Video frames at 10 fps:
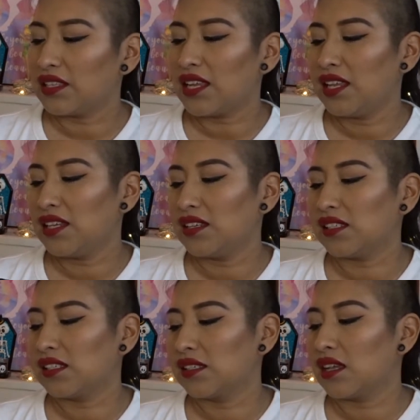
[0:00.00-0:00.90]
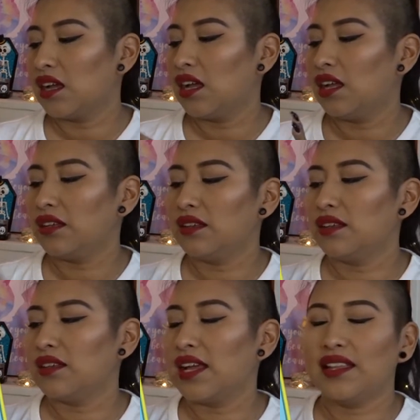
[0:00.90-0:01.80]
and it is I
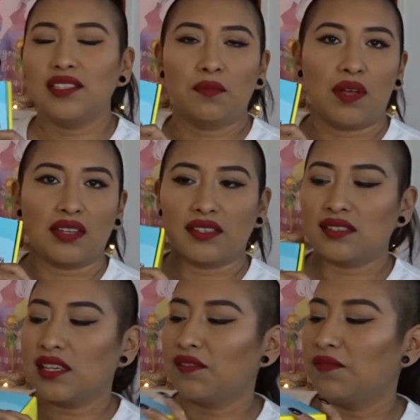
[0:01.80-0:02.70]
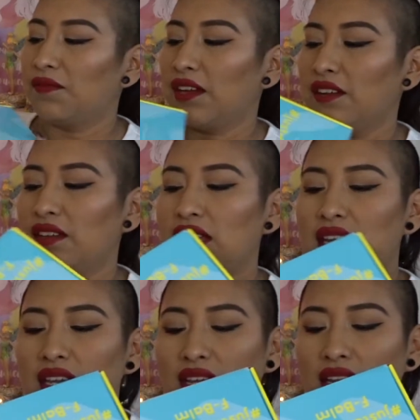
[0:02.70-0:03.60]
like the box. It's like
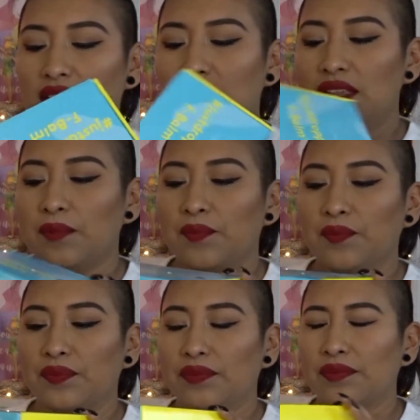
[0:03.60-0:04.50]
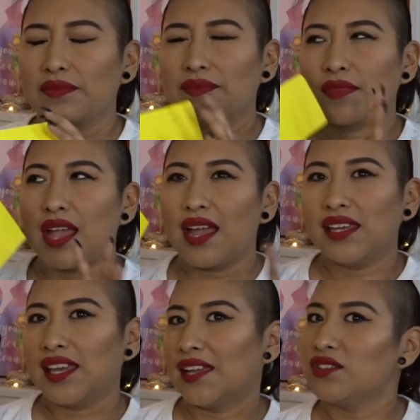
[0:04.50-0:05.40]
very
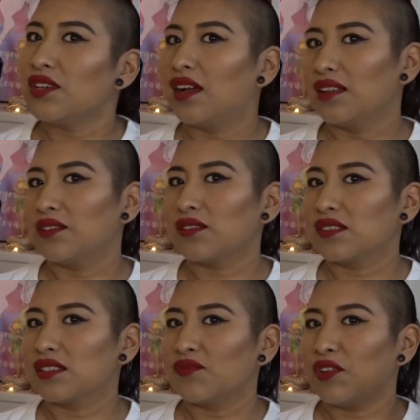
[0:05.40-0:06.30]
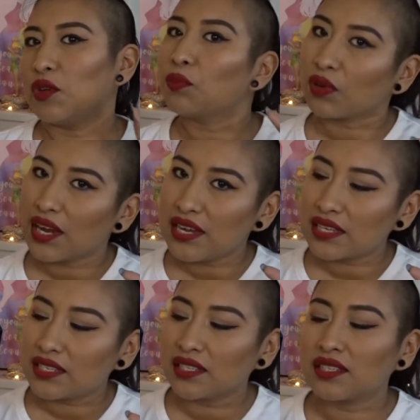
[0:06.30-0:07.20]
eye-catchy colors, very
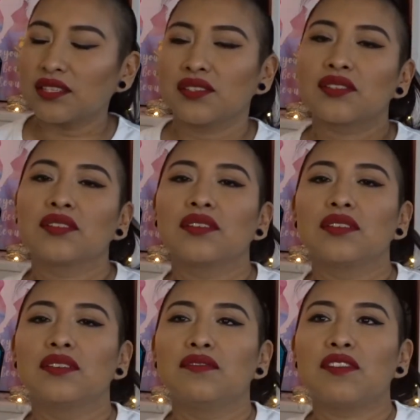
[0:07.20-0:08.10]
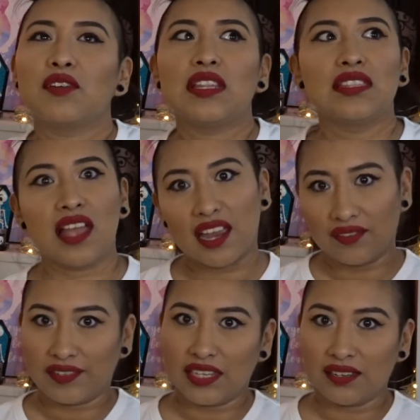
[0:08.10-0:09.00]
bright, very
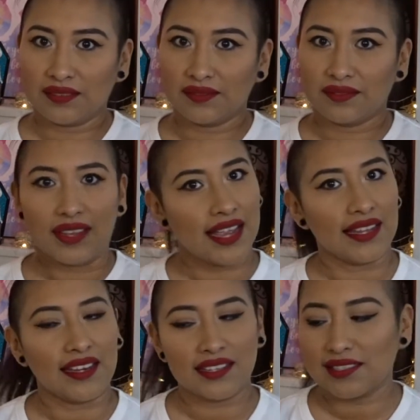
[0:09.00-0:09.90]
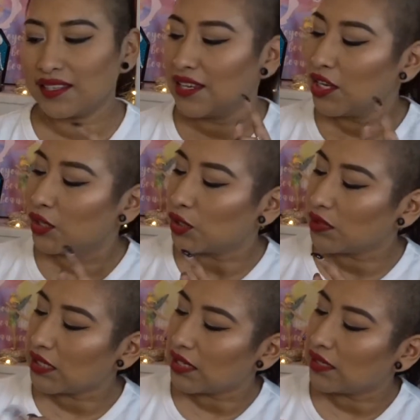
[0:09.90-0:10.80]
lively. I like it. So
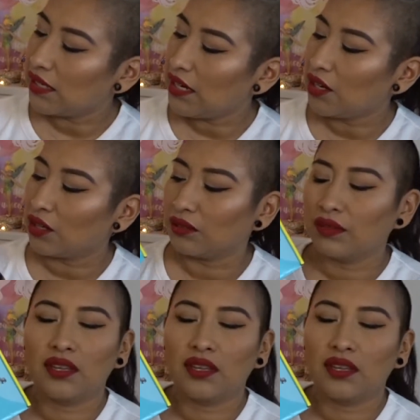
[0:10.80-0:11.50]
it says here,